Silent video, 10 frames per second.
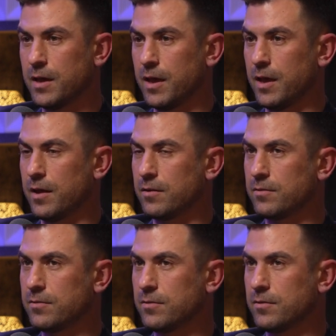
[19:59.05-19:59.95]
And
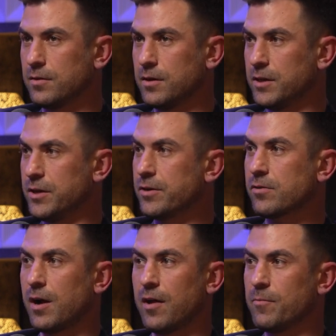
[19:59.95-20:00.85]
here
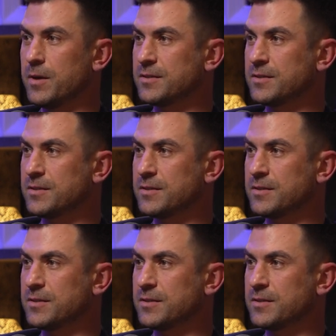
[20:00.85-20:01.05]
I've met